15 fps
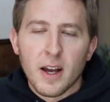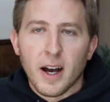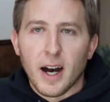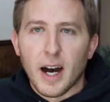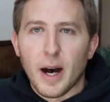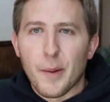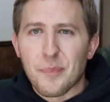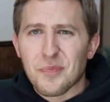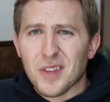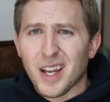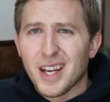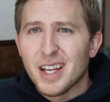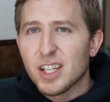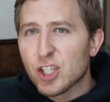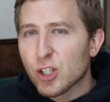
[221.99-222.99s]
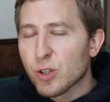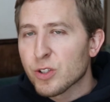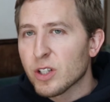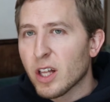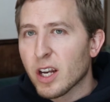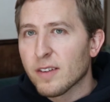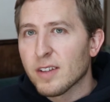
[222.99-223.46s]
Um, it shows
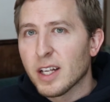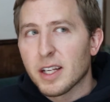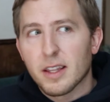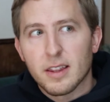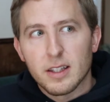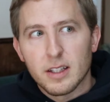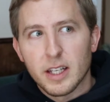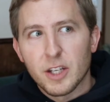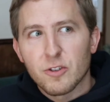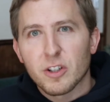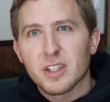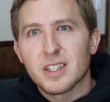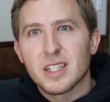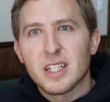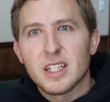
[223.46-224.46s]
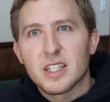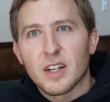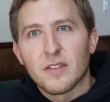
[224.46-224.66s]
a lot of like the intricacies